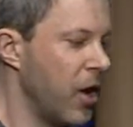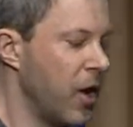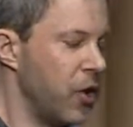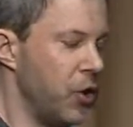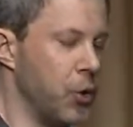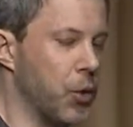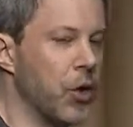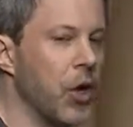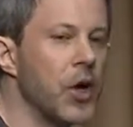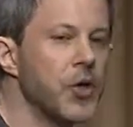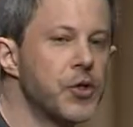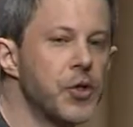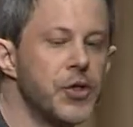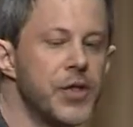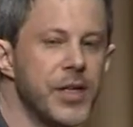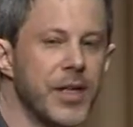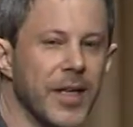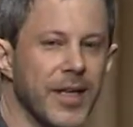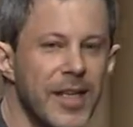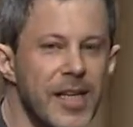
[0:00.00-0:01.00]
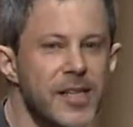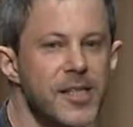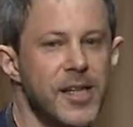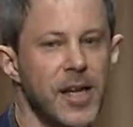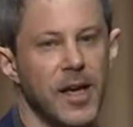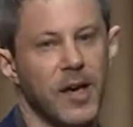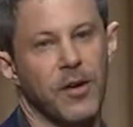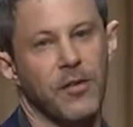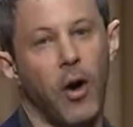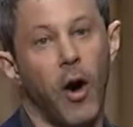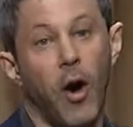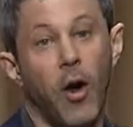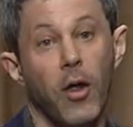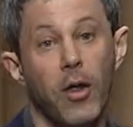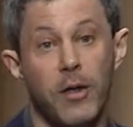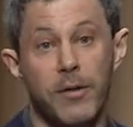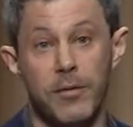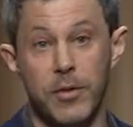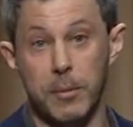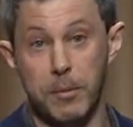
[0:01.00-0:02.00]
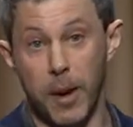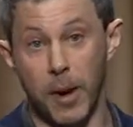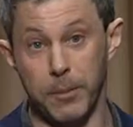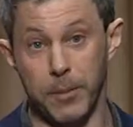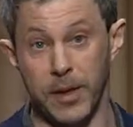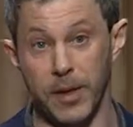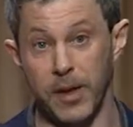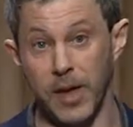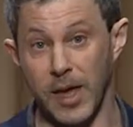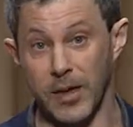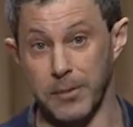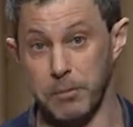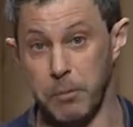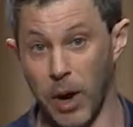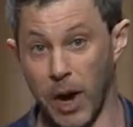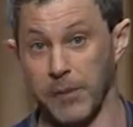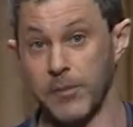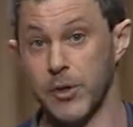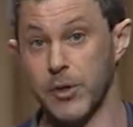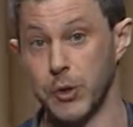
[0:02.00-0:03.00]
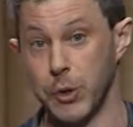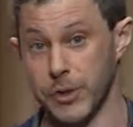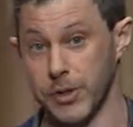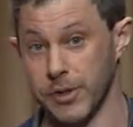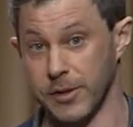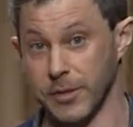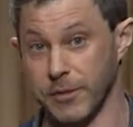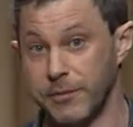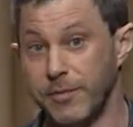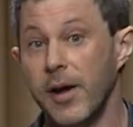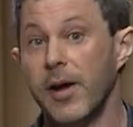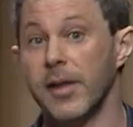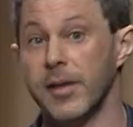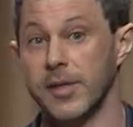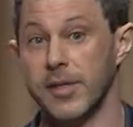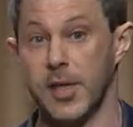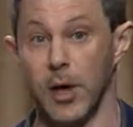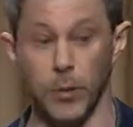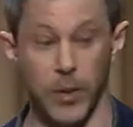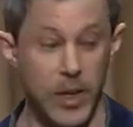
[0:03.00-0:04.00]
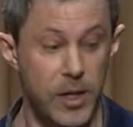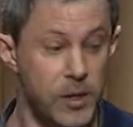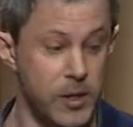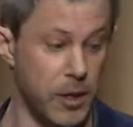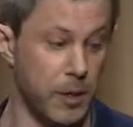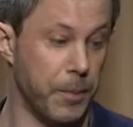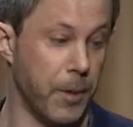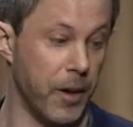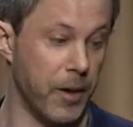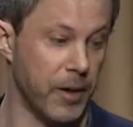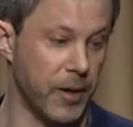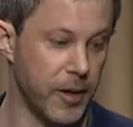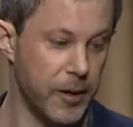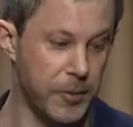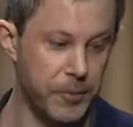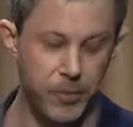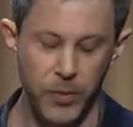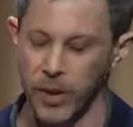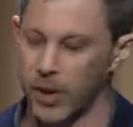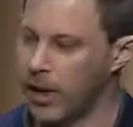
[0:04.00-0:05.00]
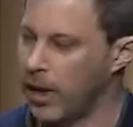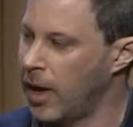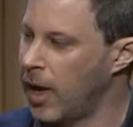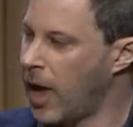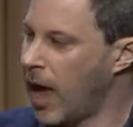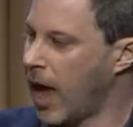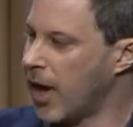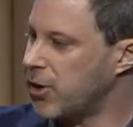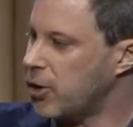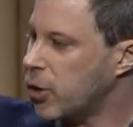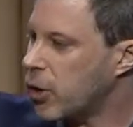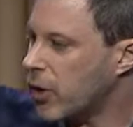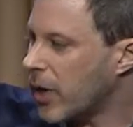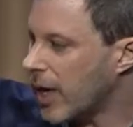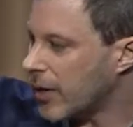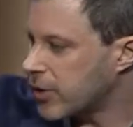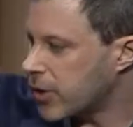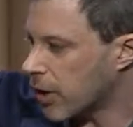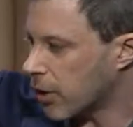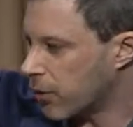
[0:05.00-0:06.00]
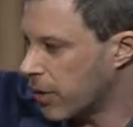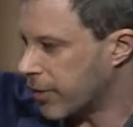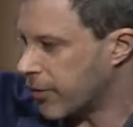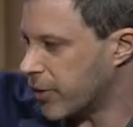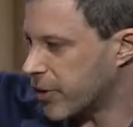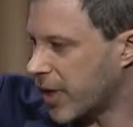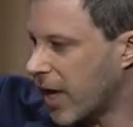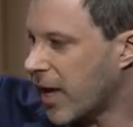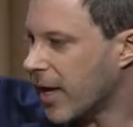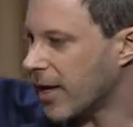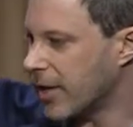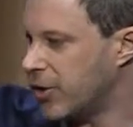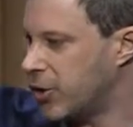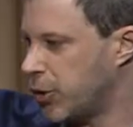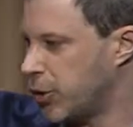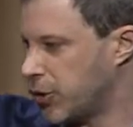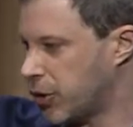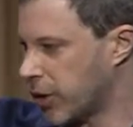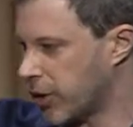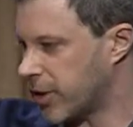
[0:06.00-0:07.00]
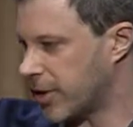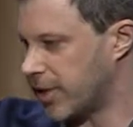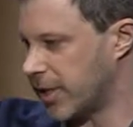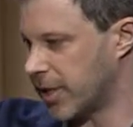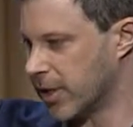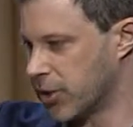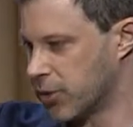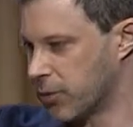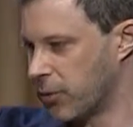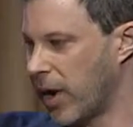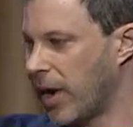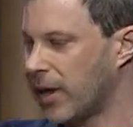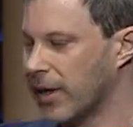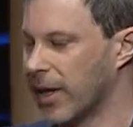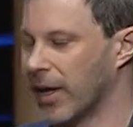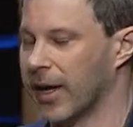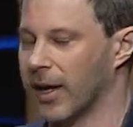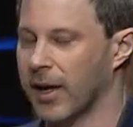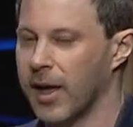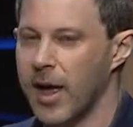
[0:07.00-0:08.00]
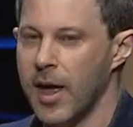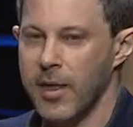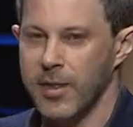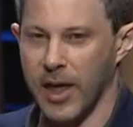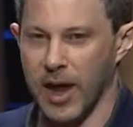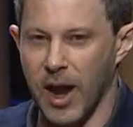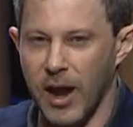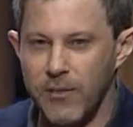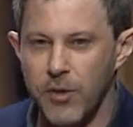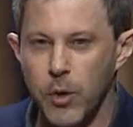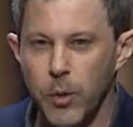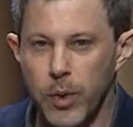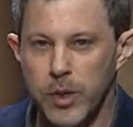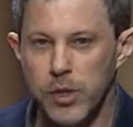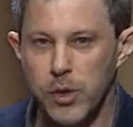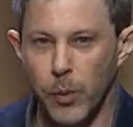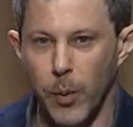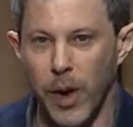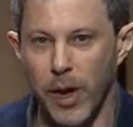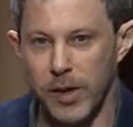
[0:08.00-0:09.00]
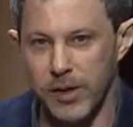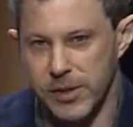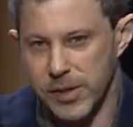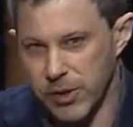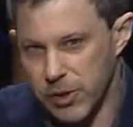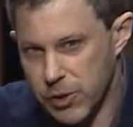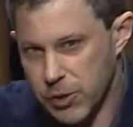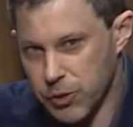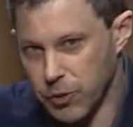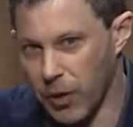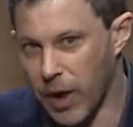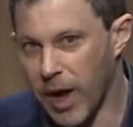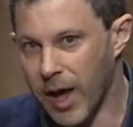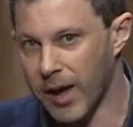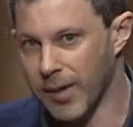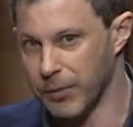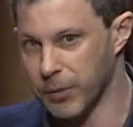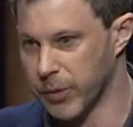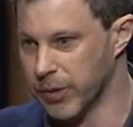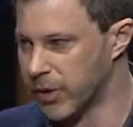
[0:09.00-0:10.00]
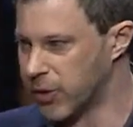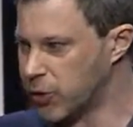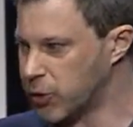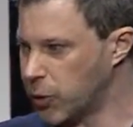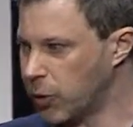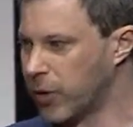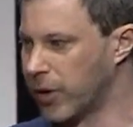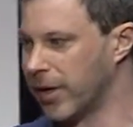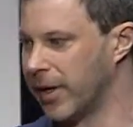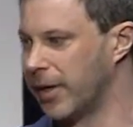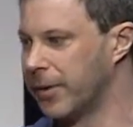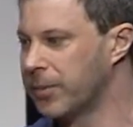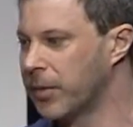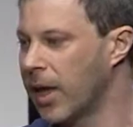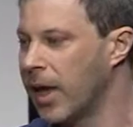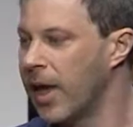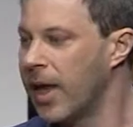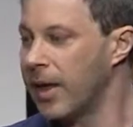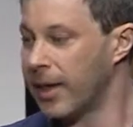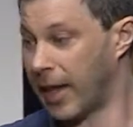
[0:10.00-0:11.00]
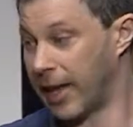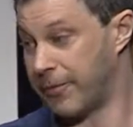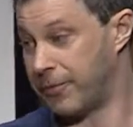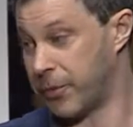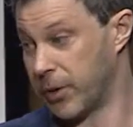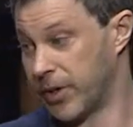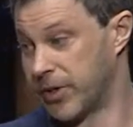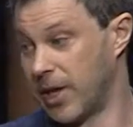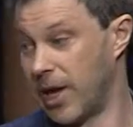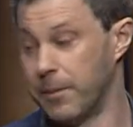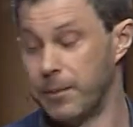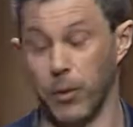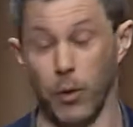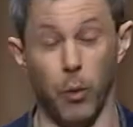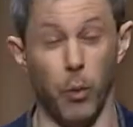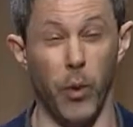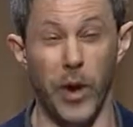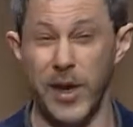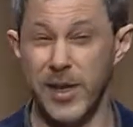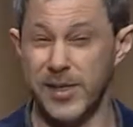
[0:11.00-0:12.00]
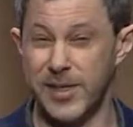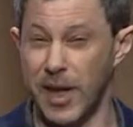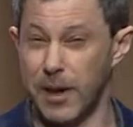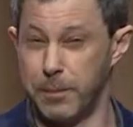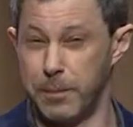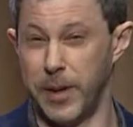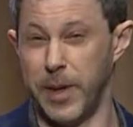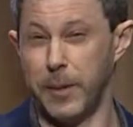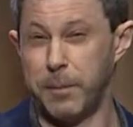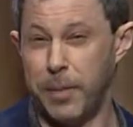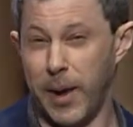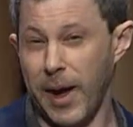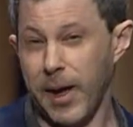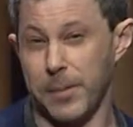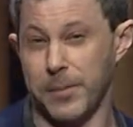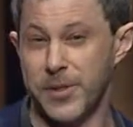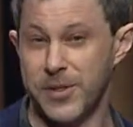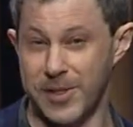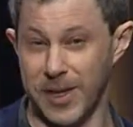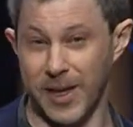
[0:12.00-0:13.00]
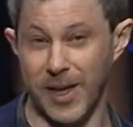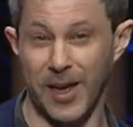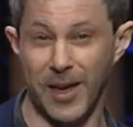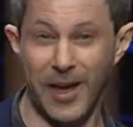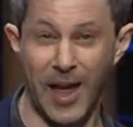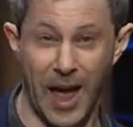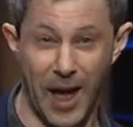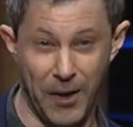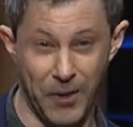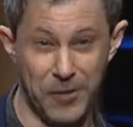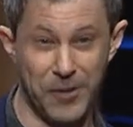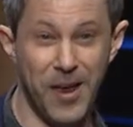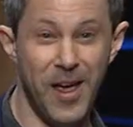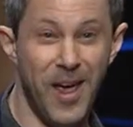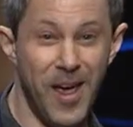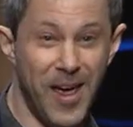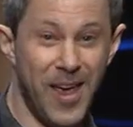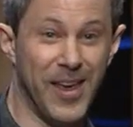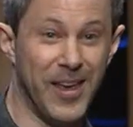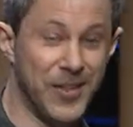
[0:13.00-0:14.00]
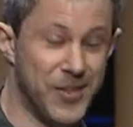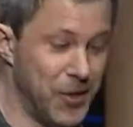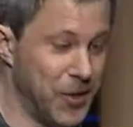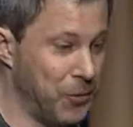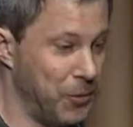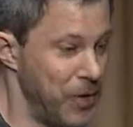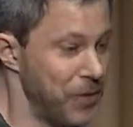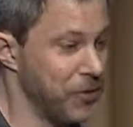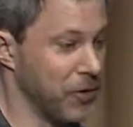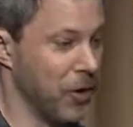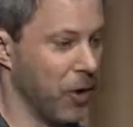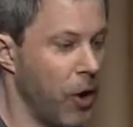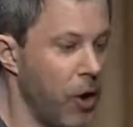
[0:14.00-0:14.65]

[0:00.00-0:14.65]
You can also see the listing of all of the public and private sources of funds that went into the park. As you go down to the river's edge, you start to see this railing that every once in a while is inscribed with a story. Like, for example, what is that big pipe sticking out into the river?